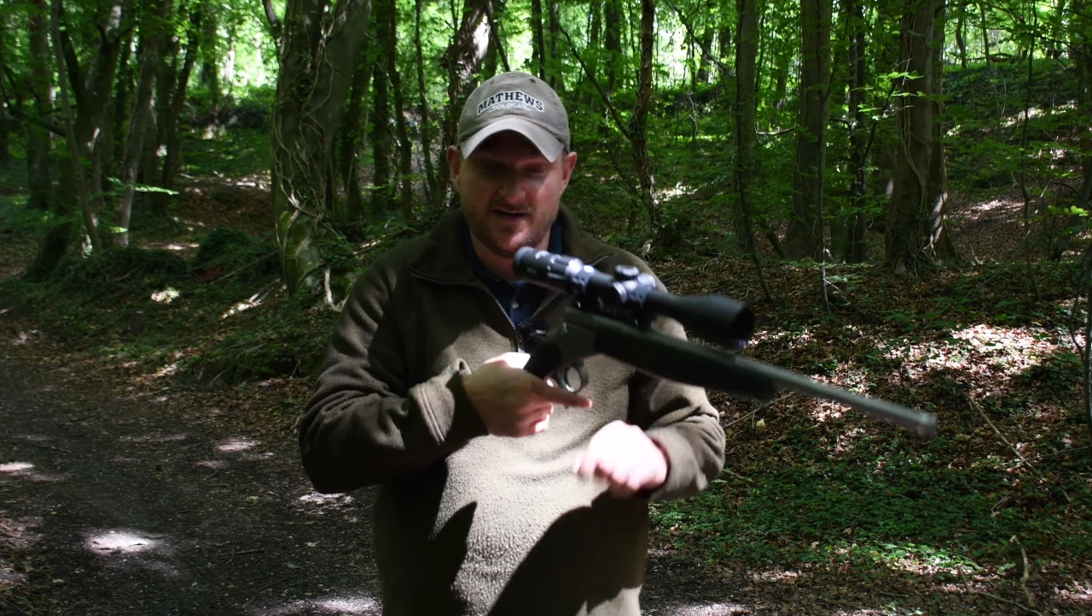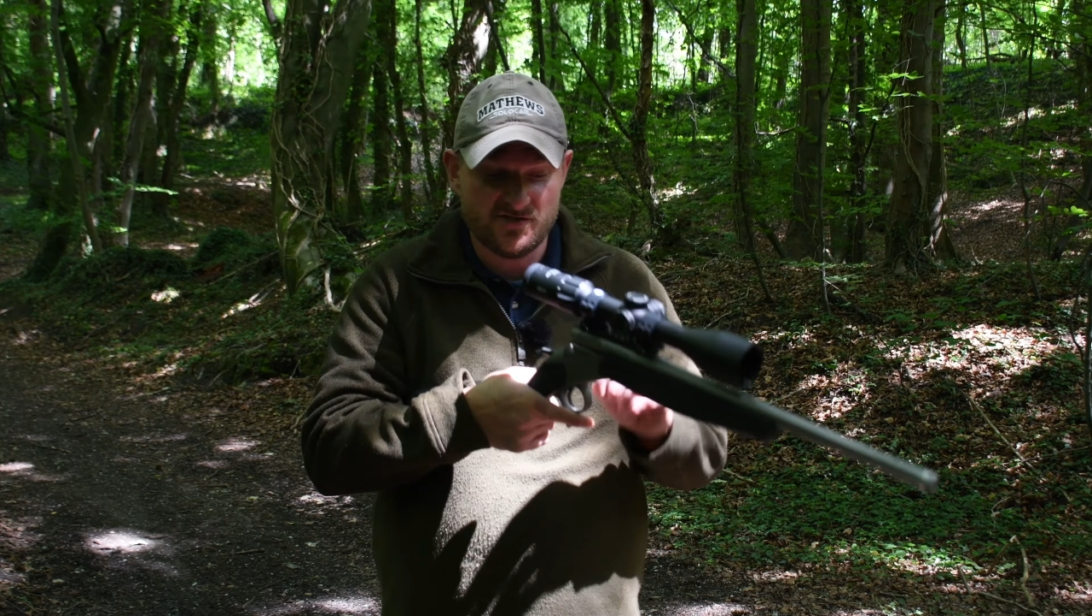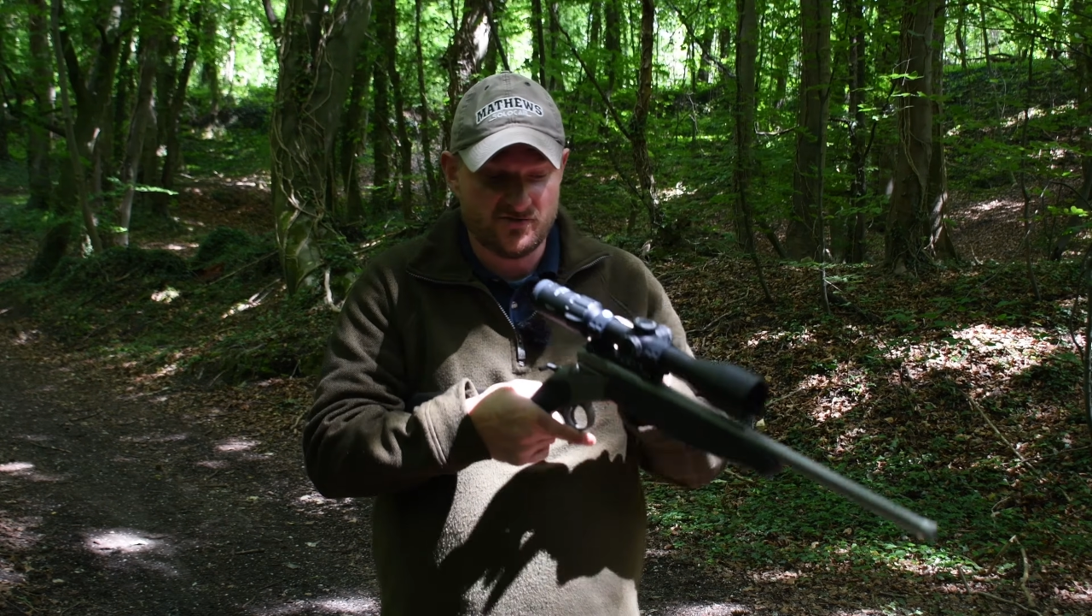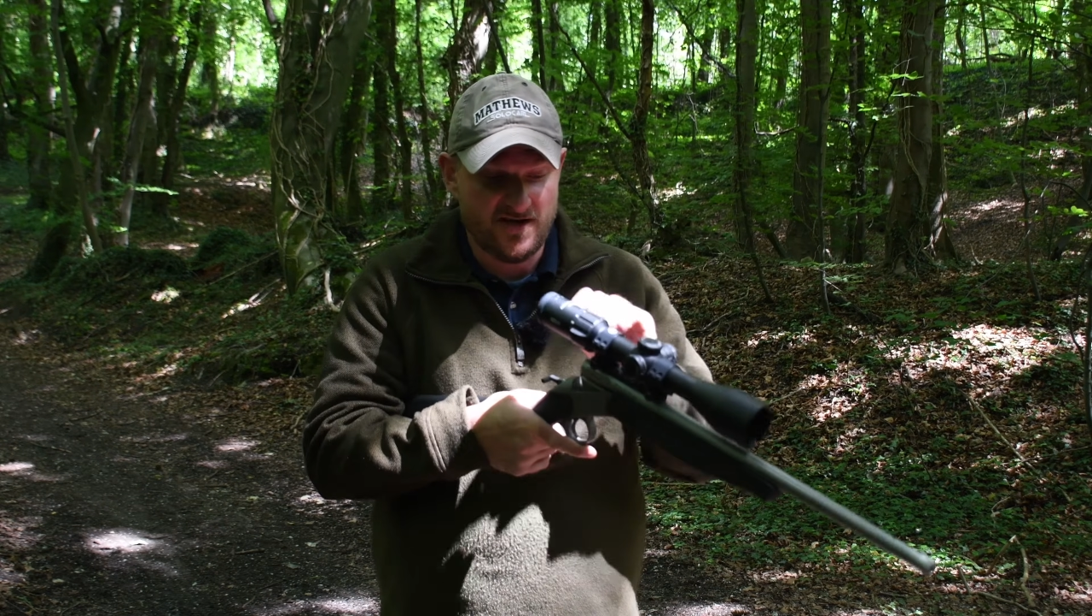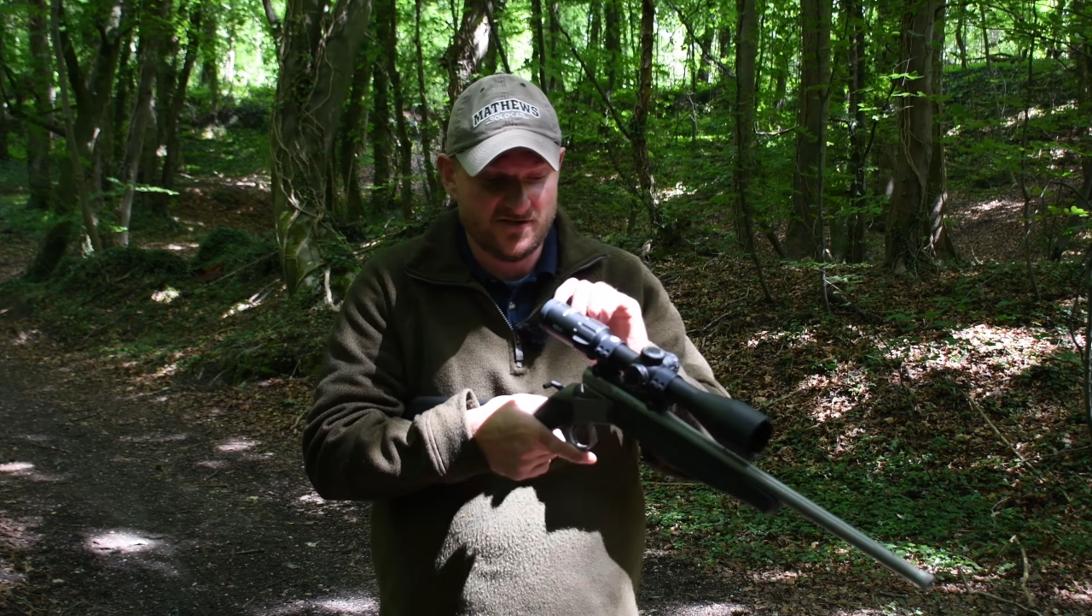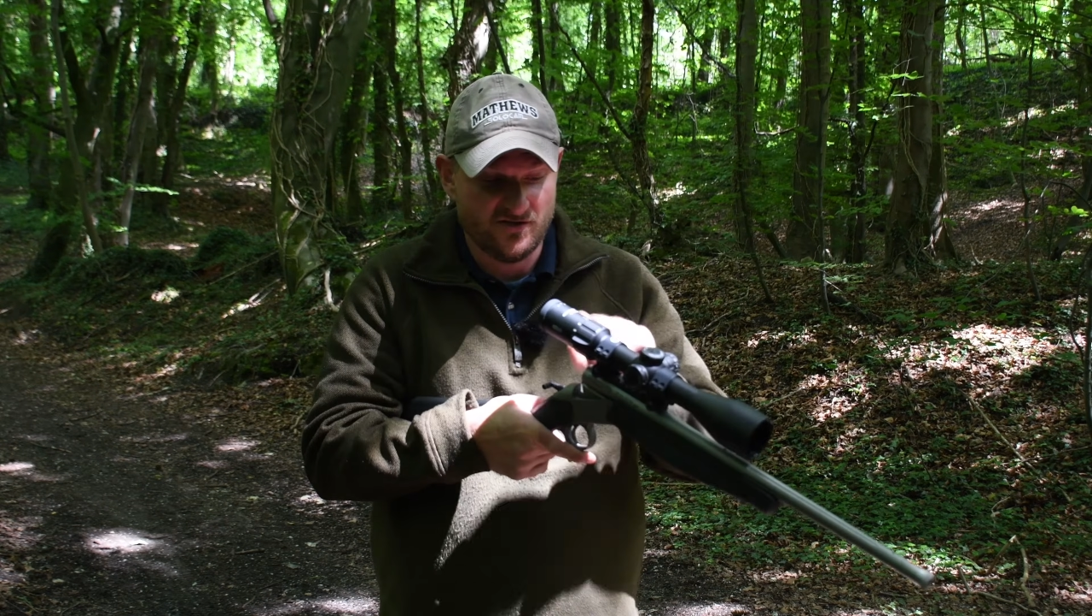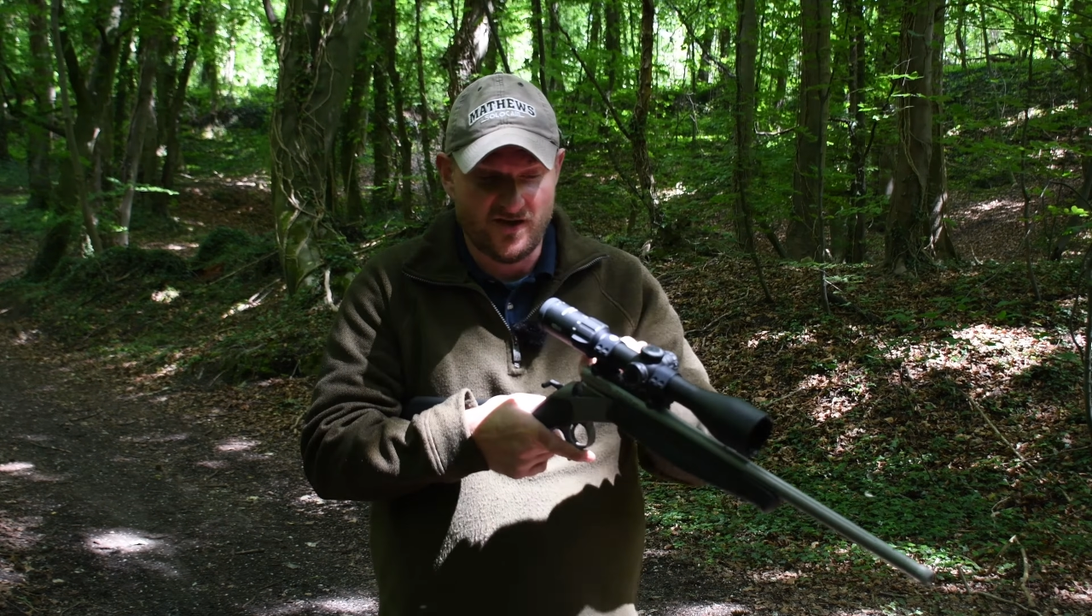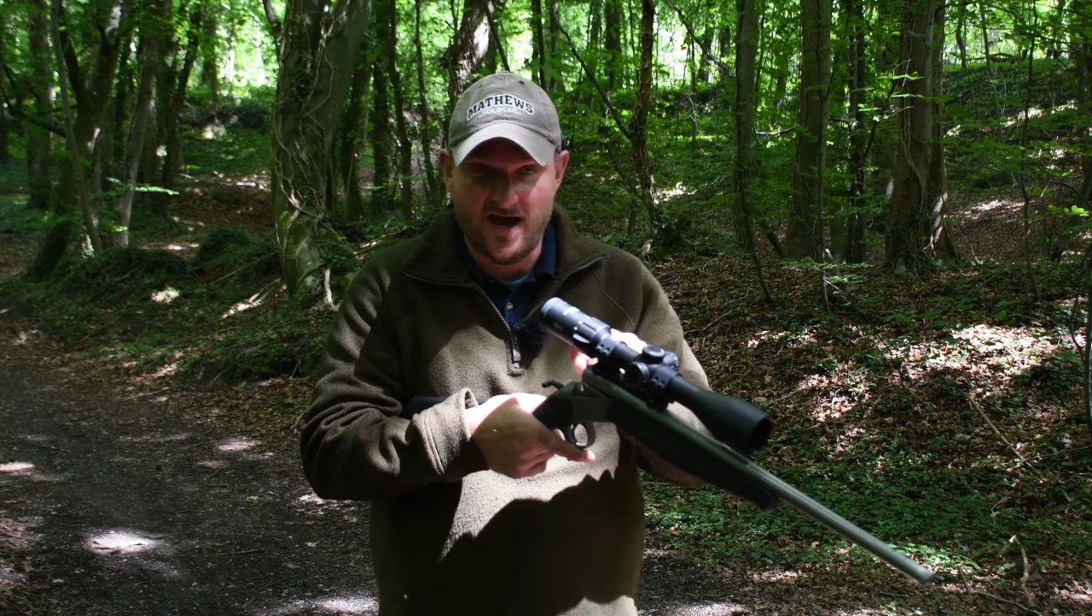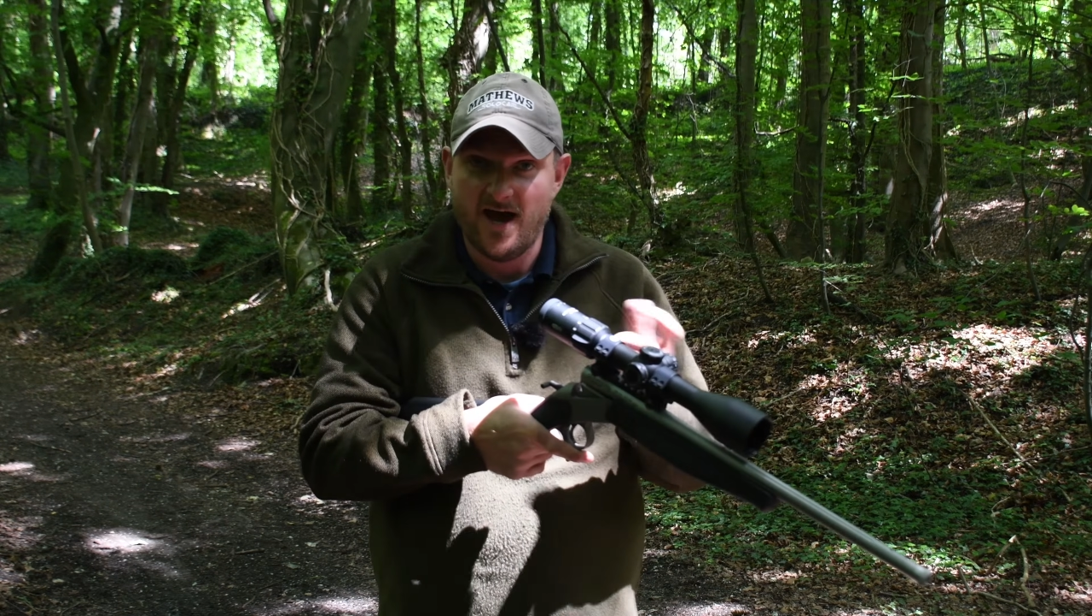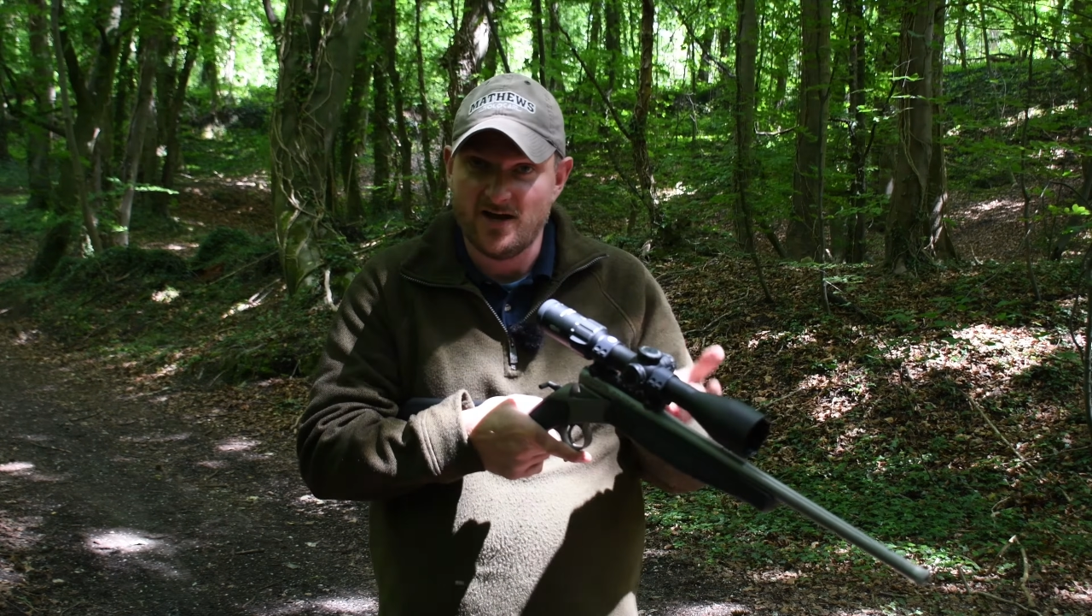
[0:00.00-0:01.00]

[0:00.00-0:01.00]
it's straight on there